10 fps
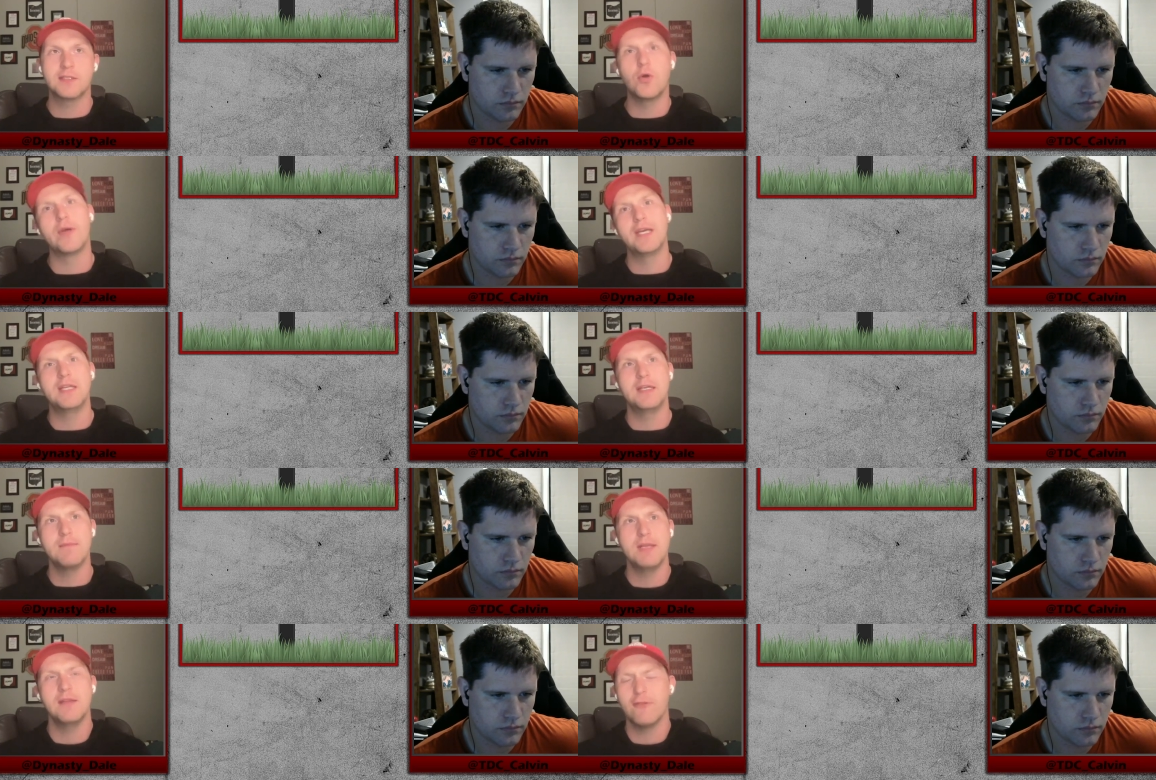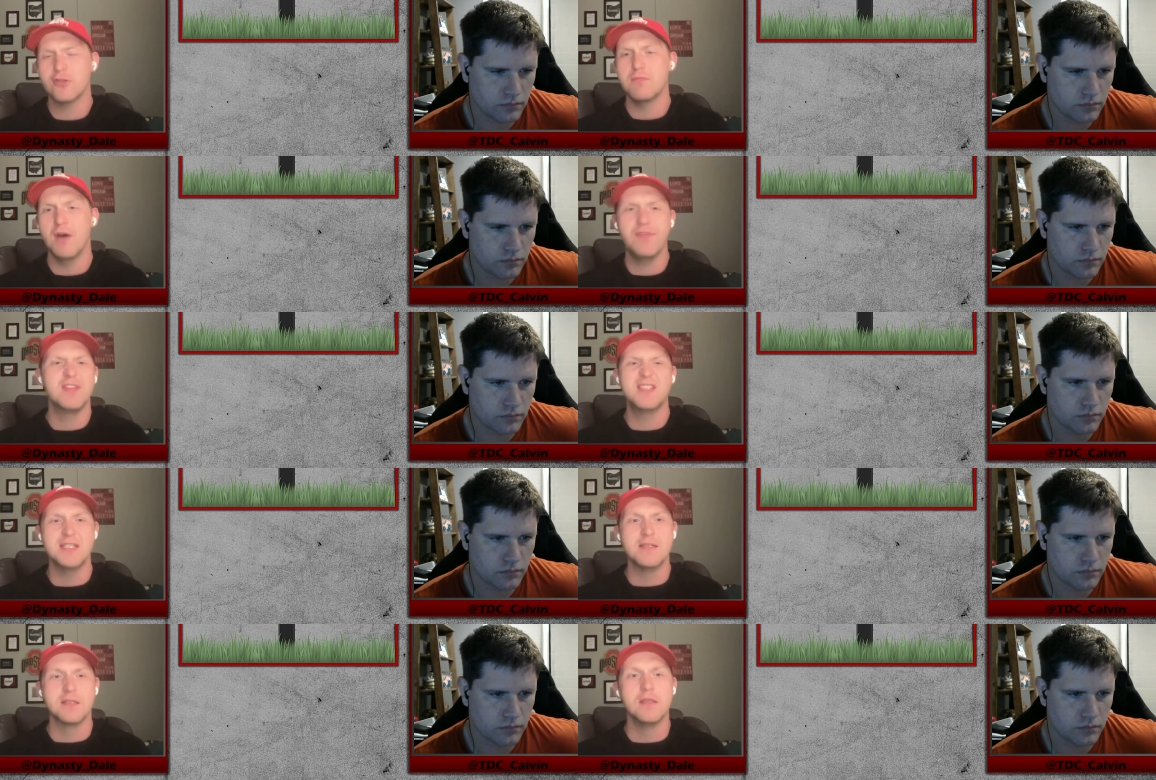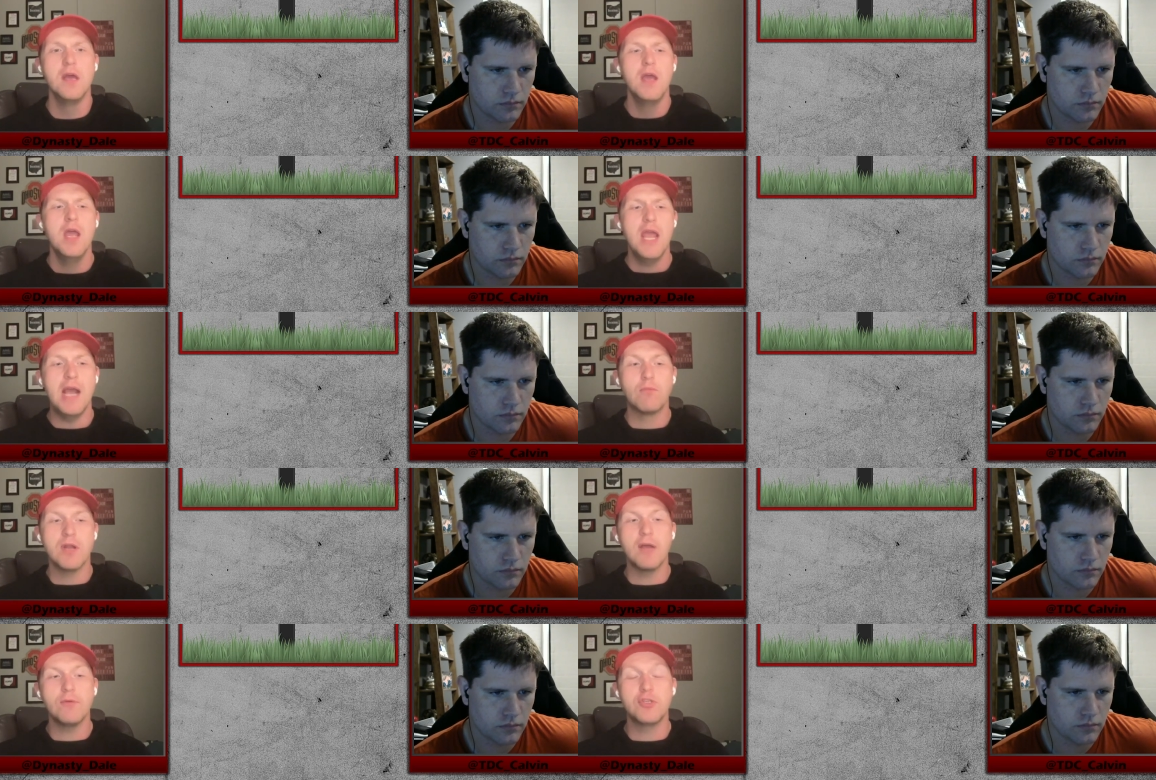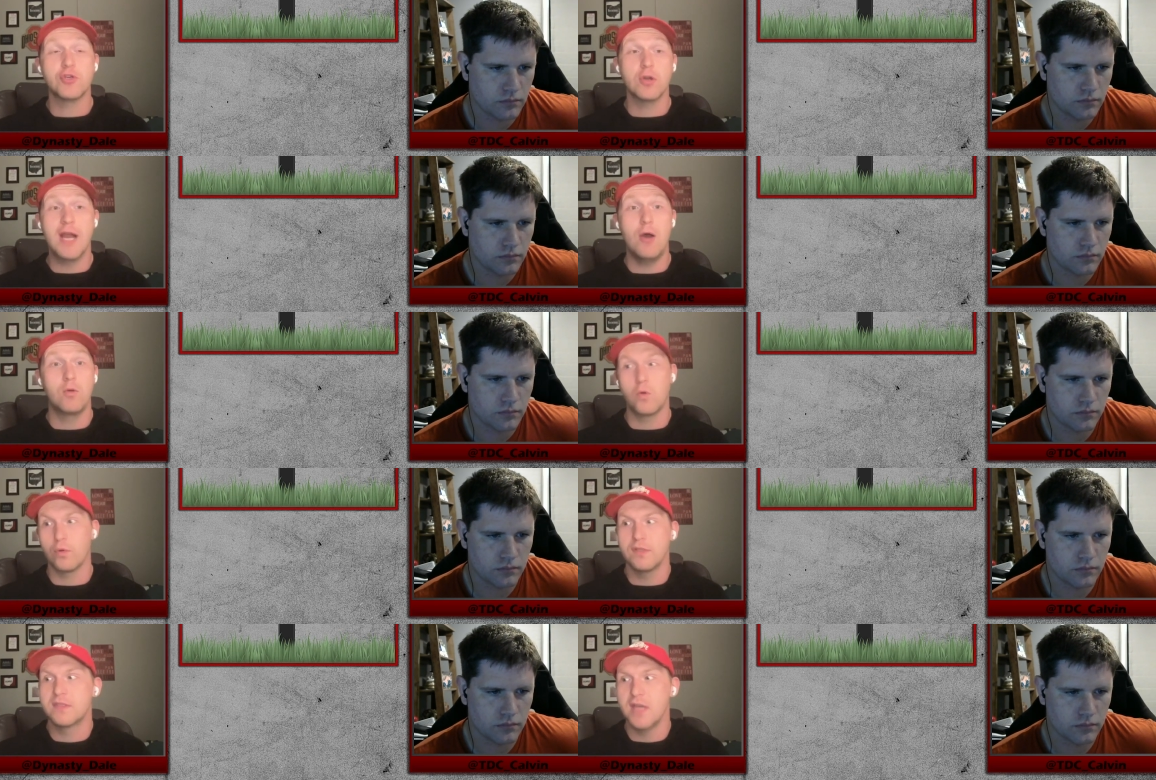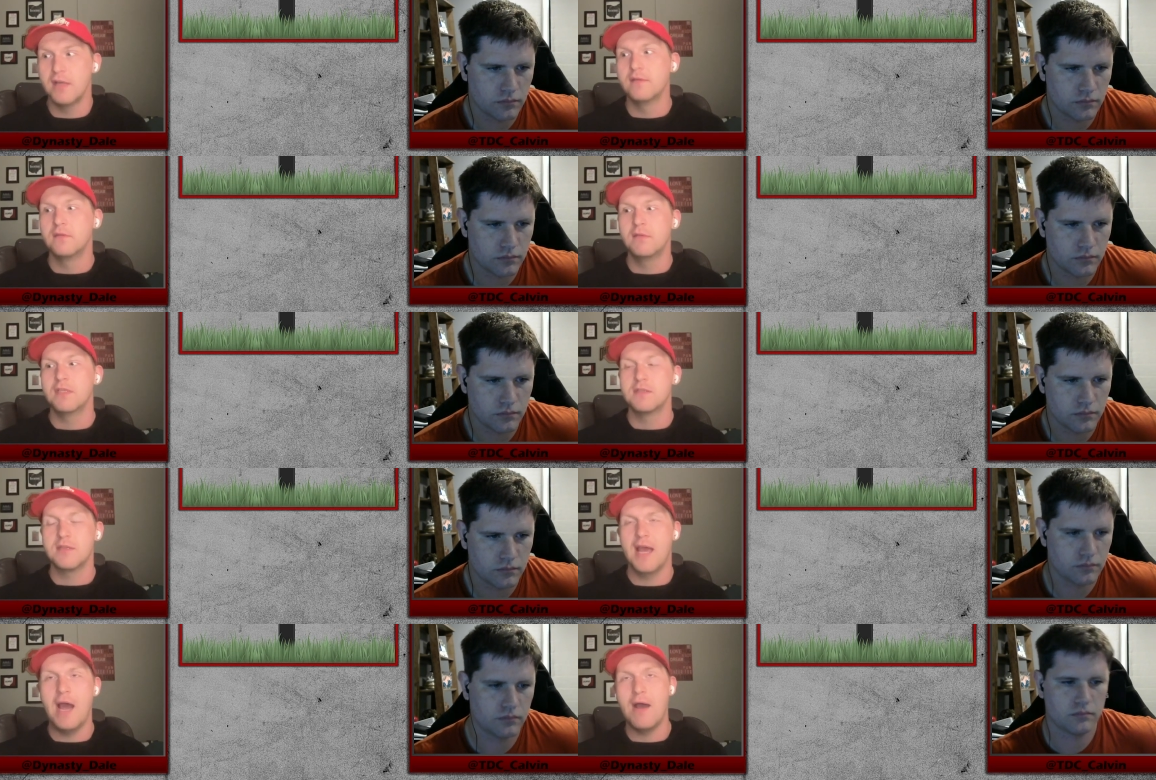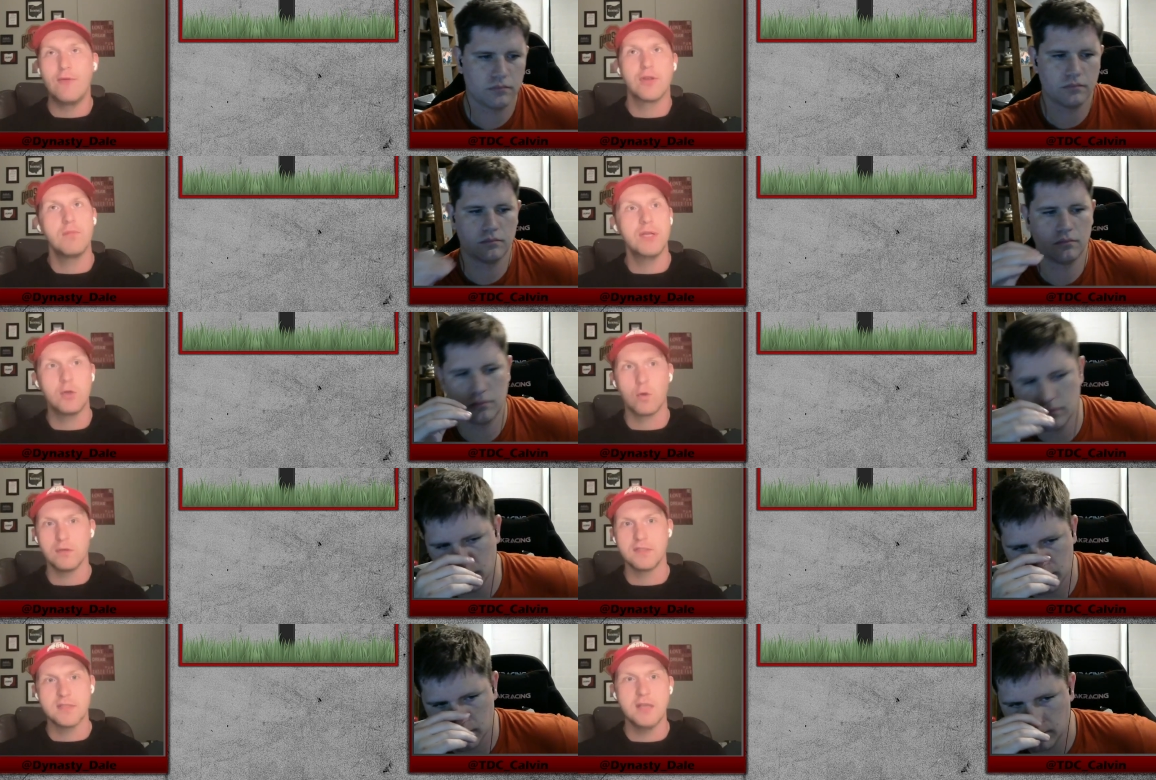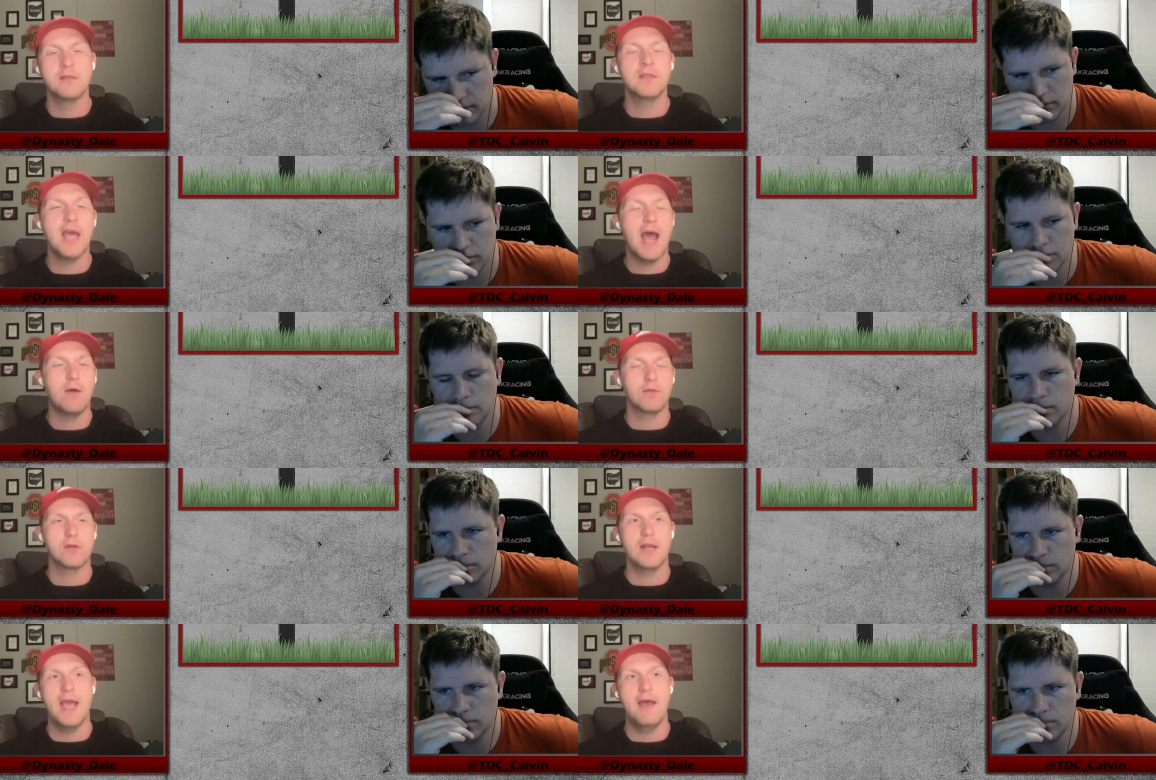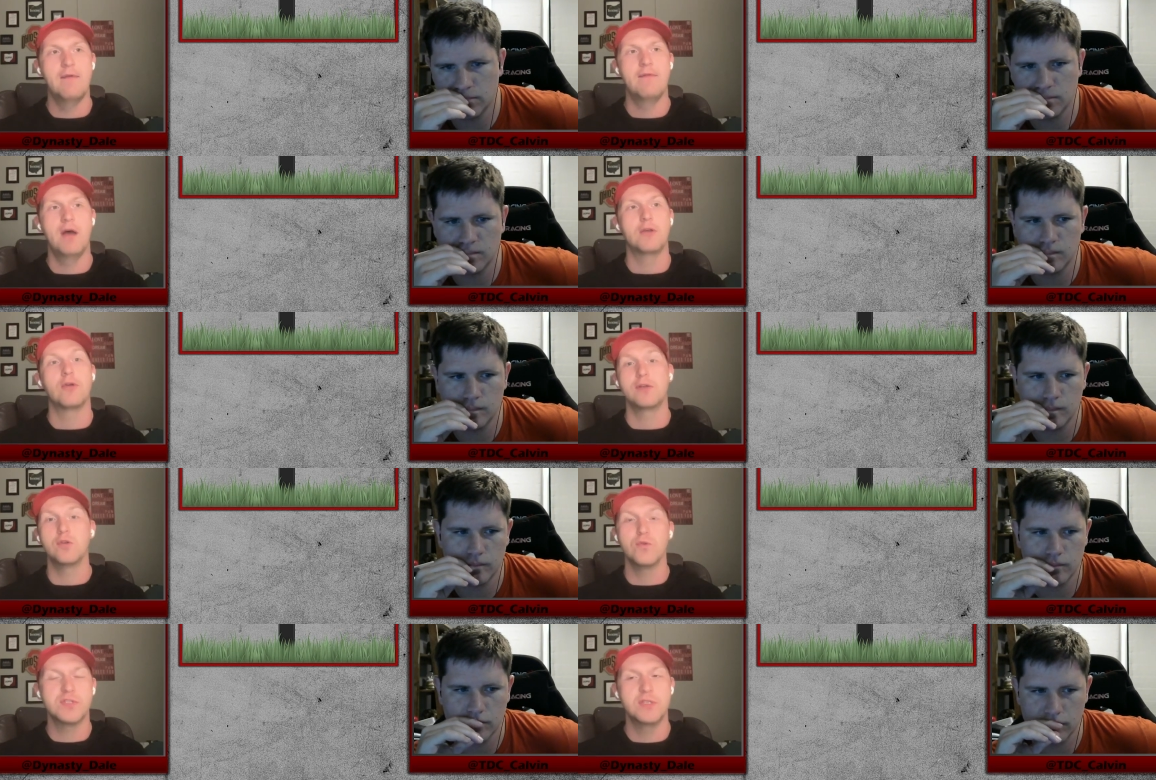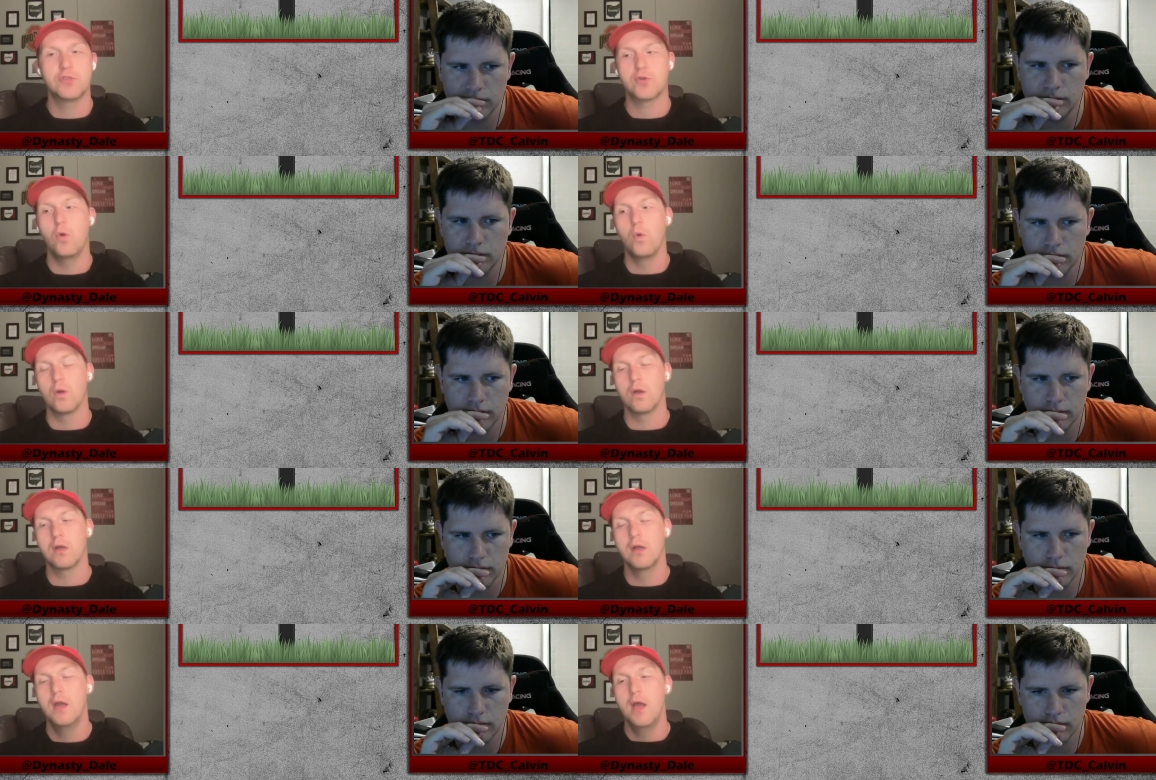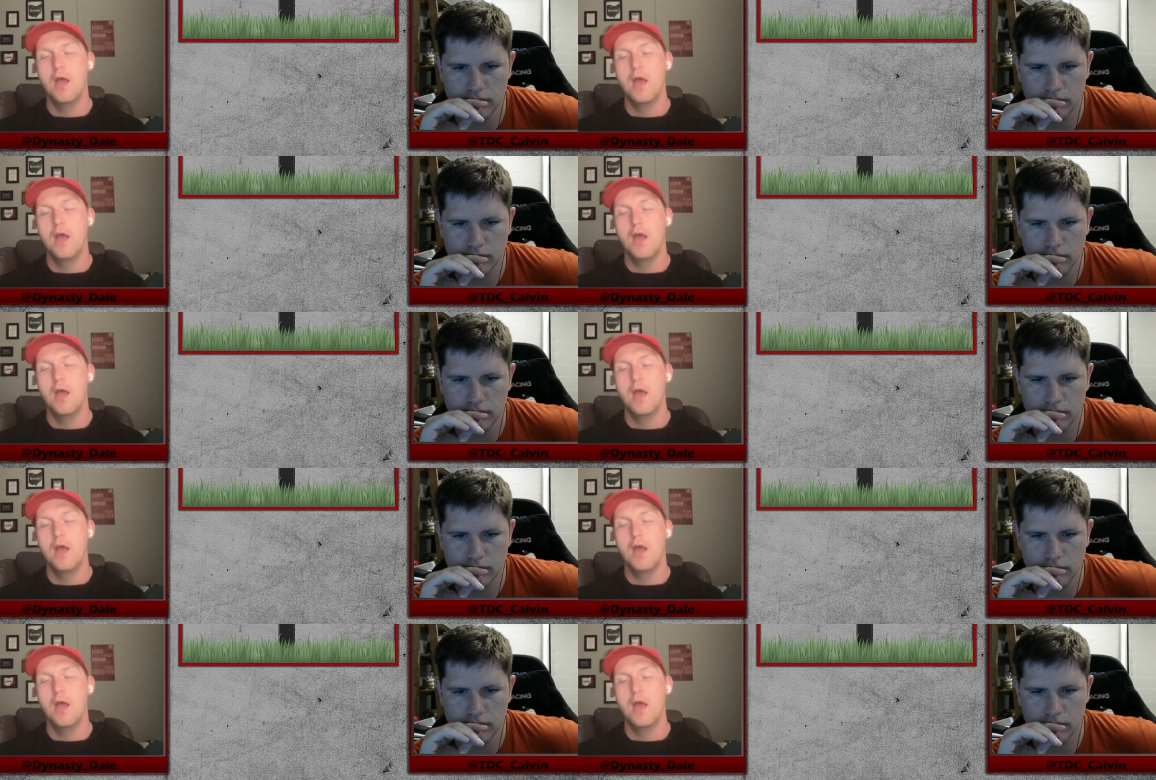Speaker 1: it's going in, in, in the first month of this season. And we're not really sure how Courtland Sutton is how, how they're gonna play Courtland Sutton, how they're gonna have uh, Greg Dulcich or